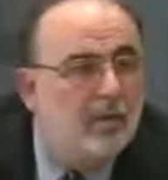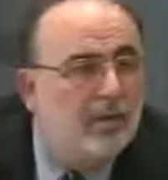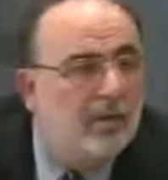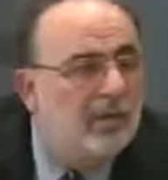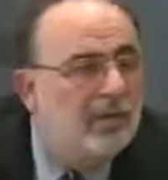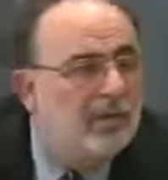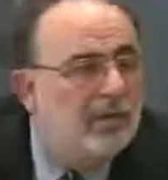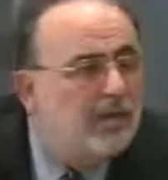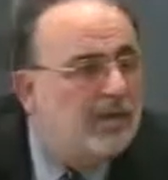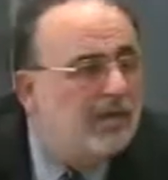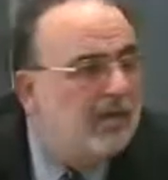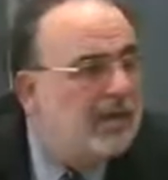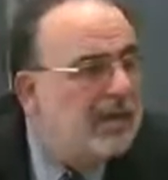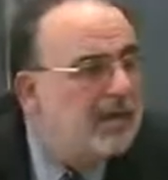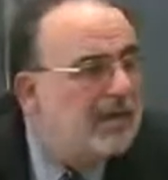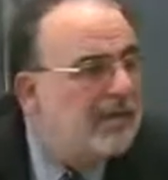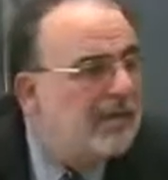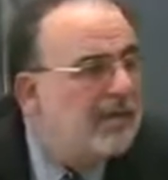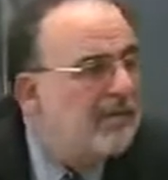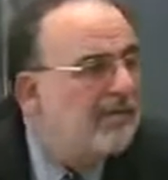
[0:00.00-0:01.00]
one of these
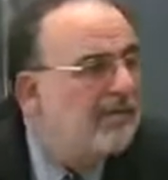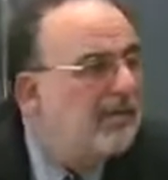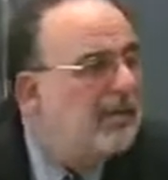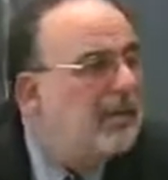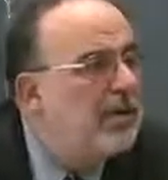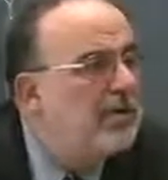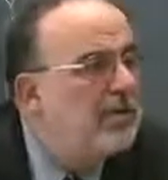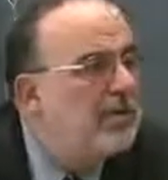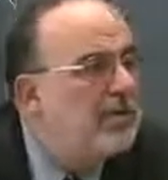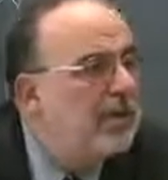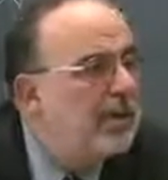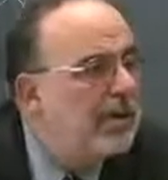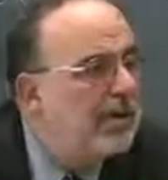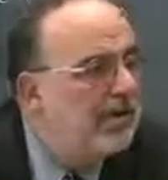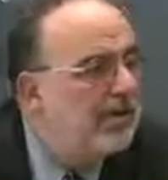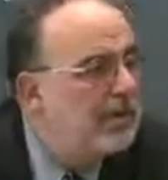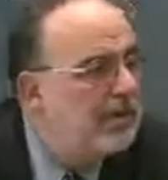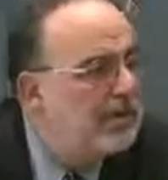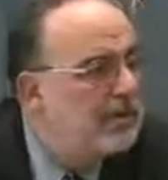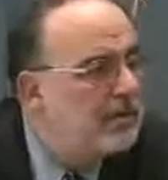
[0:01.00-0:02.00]
Renaissance figures that I
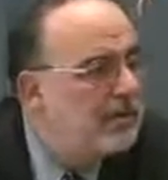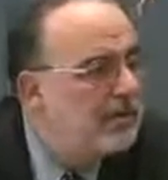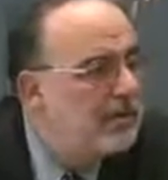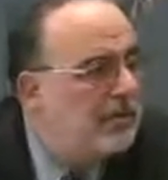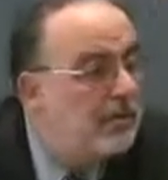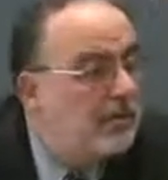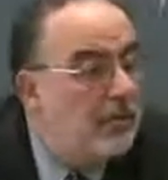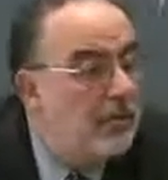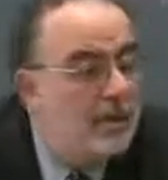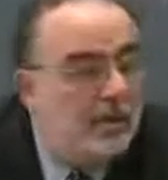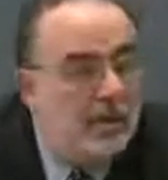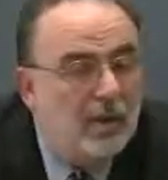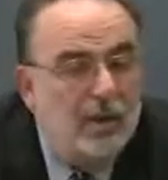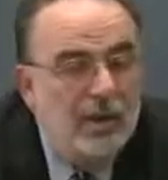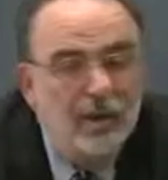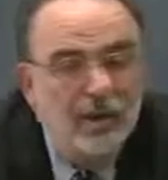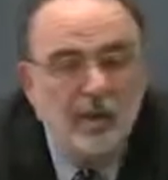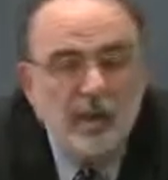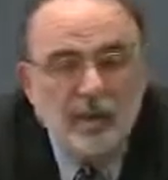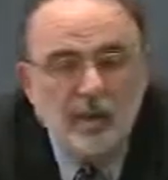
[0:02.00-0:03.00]
have mentioned before,
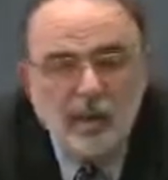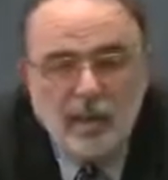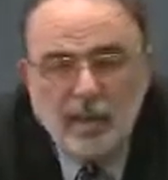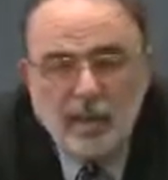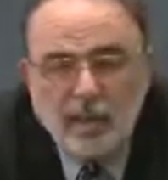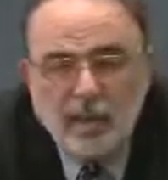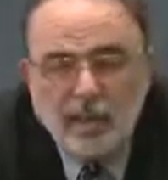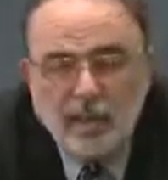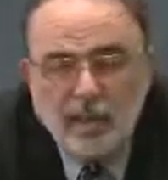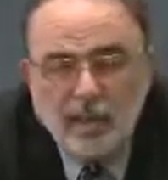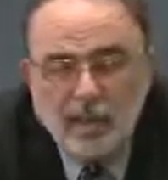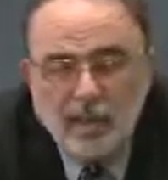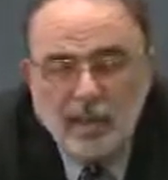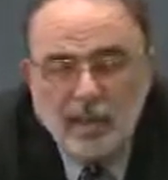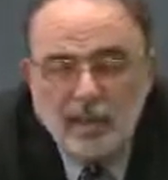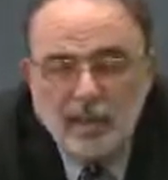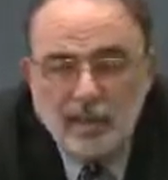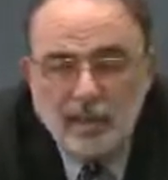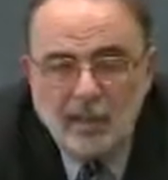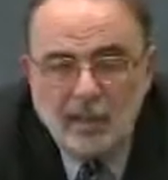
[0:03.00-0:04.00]

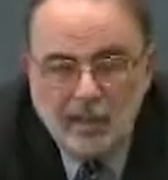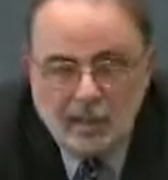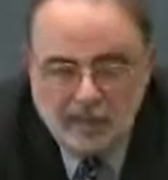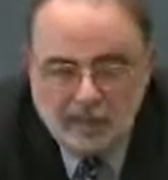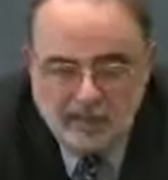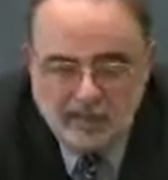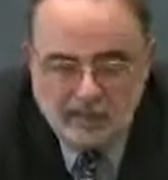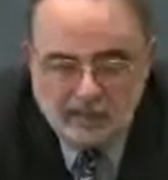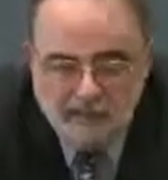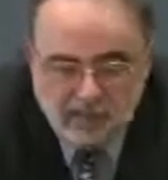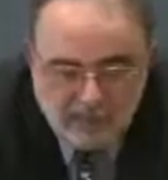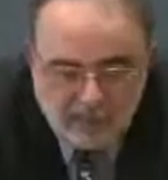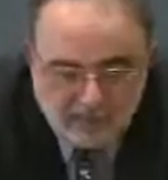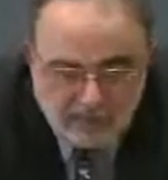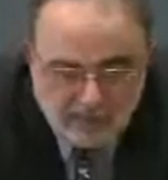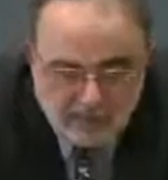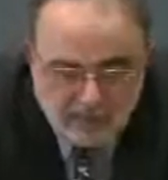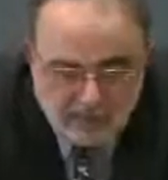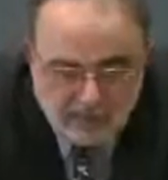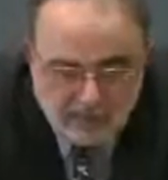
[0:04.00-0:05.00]

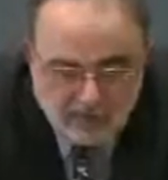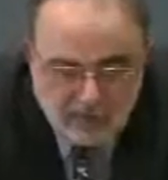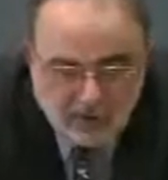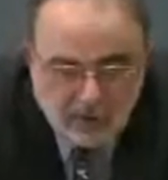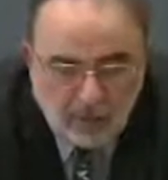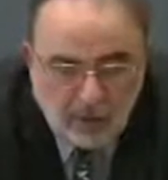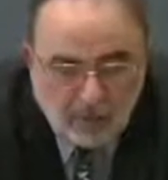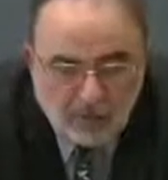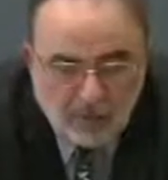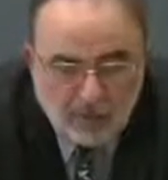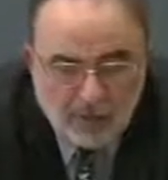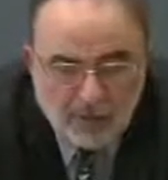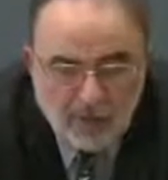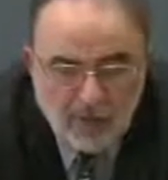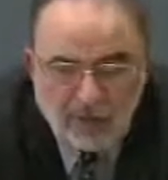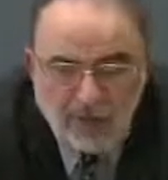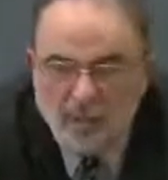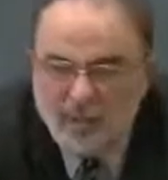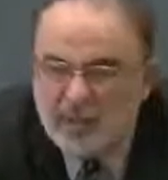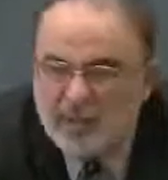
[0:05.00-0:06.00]
Vives and others
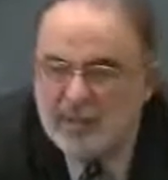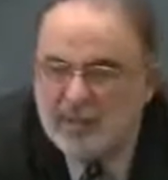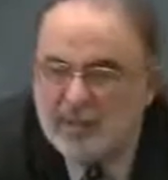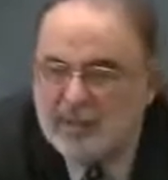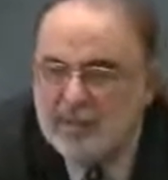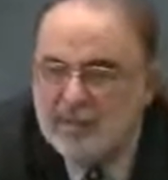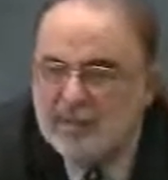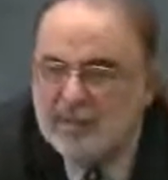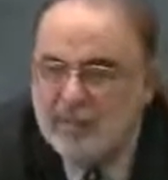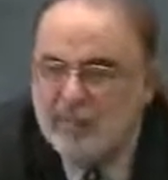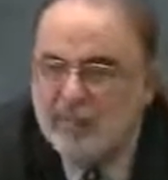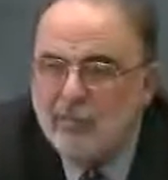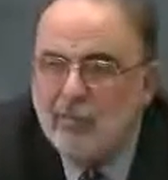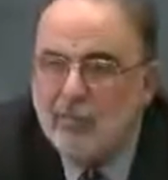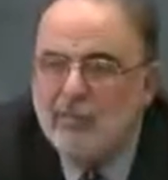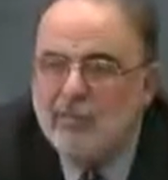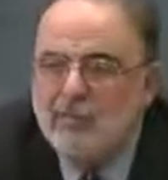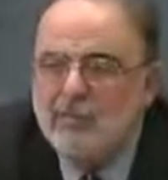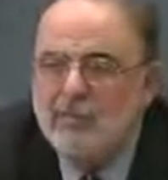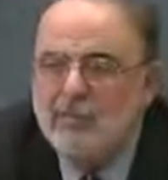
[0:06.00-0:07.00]
criticized the
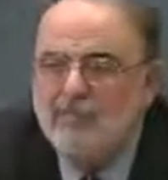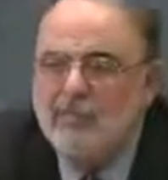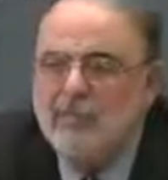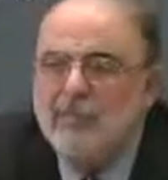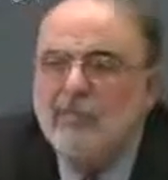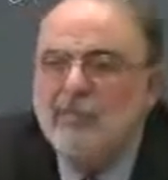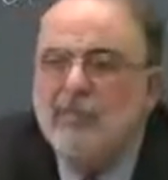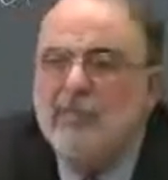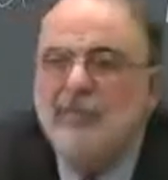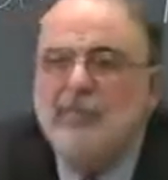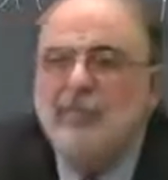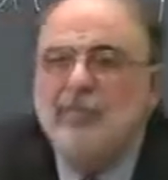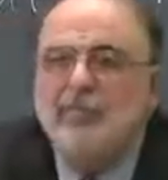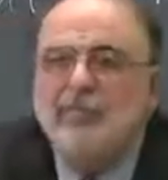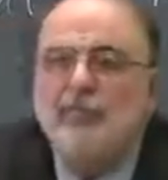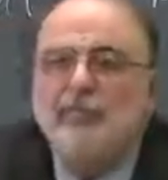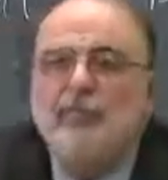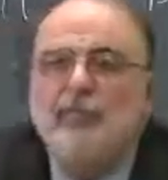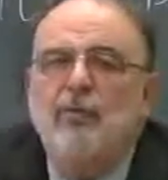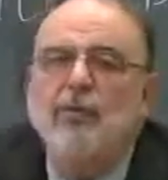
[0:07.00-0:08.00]
romances of chivalry
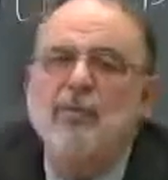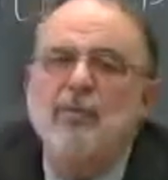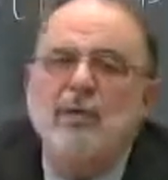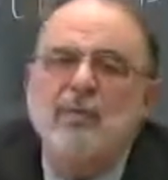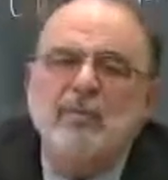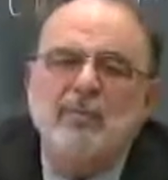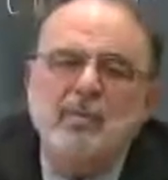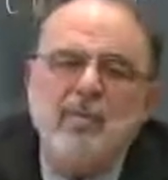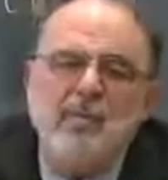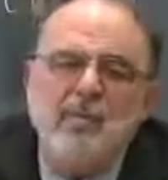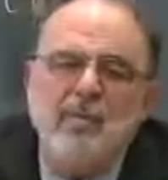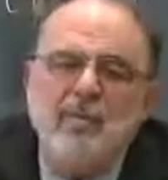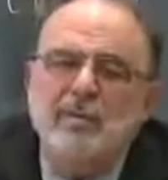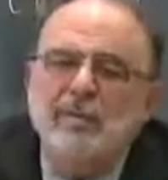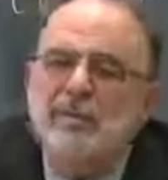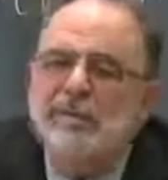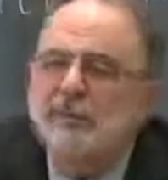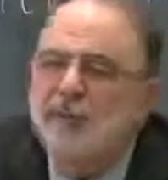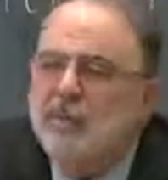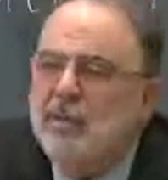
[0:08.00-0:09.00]
for their
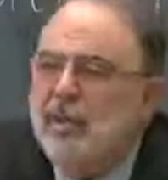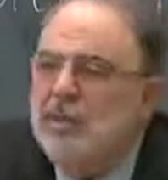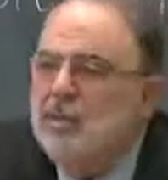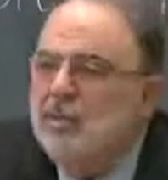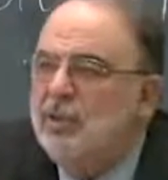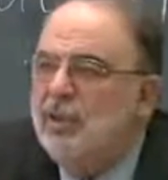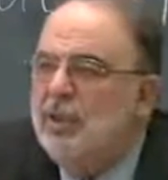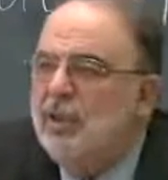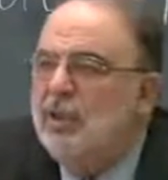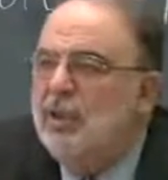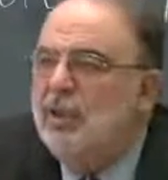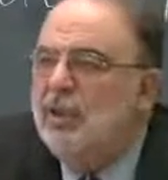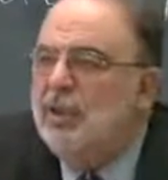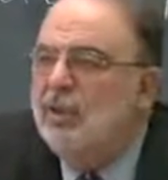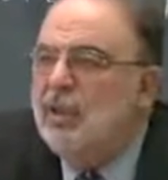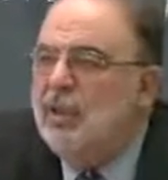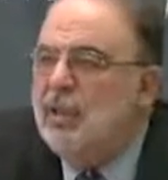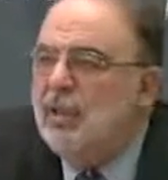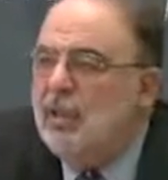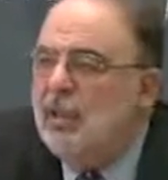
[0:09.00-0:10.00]
being potentially
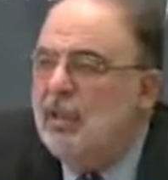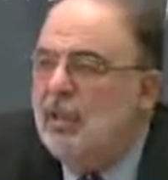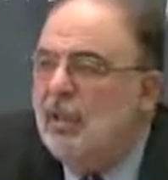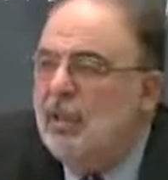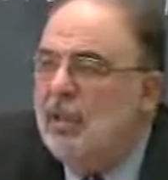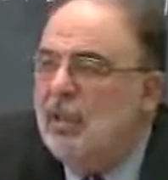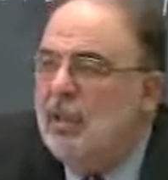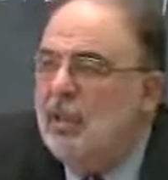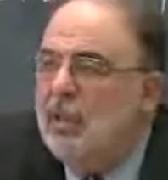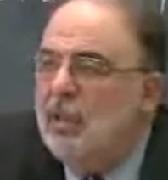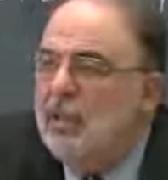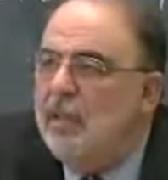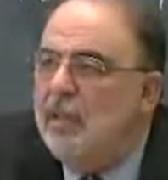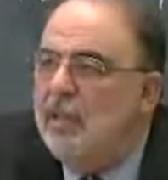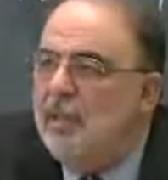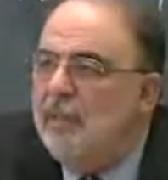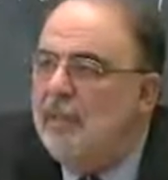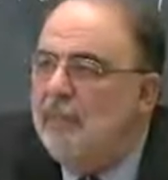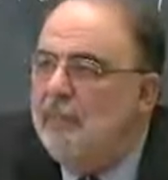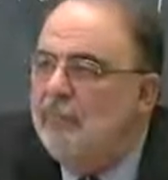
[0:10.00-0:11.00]

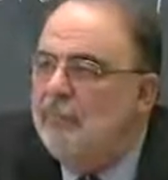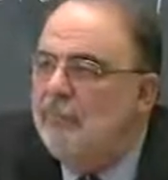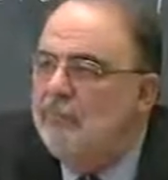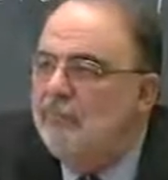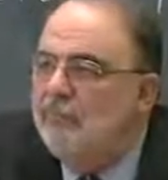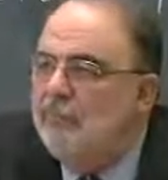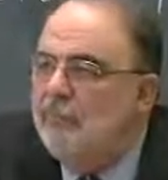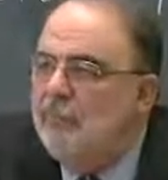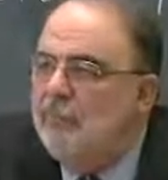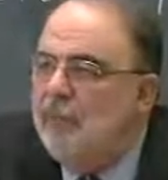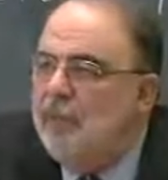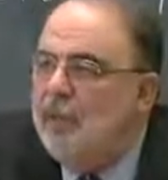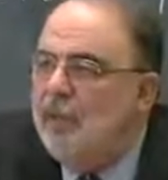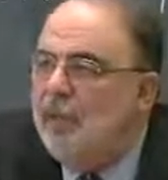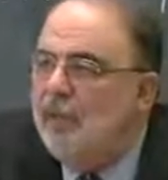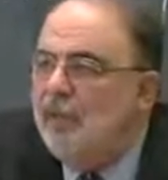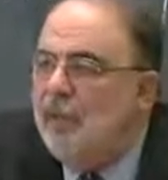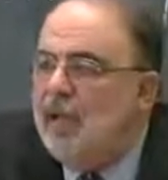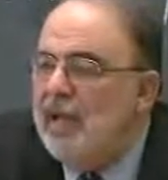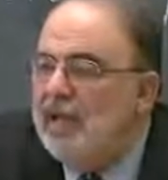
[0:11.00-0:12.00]
a
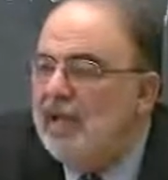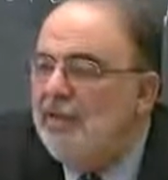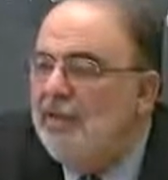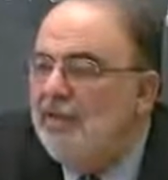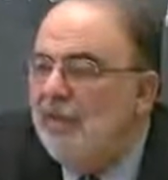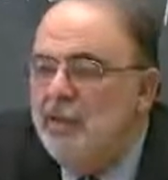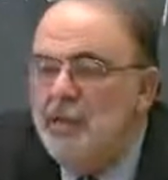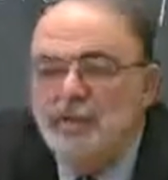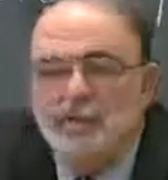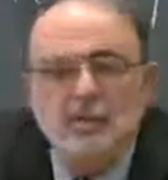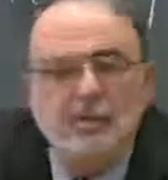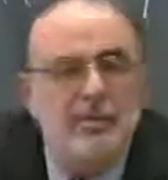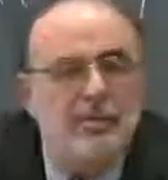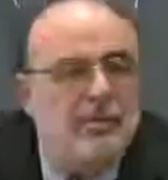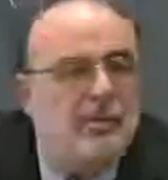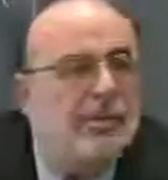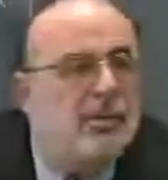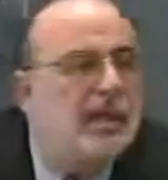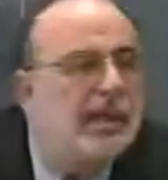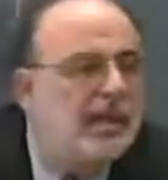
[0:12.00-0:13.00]
bad influence on
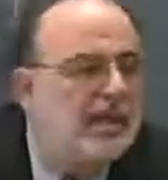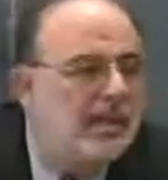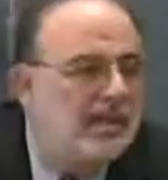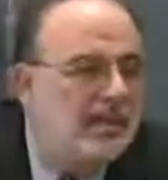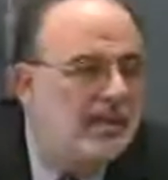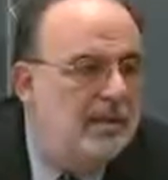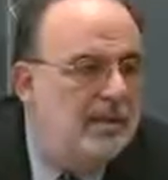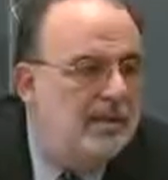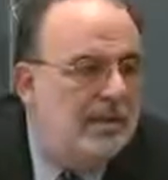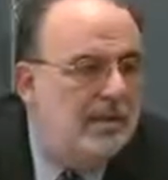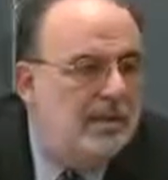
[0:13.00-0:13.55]
society,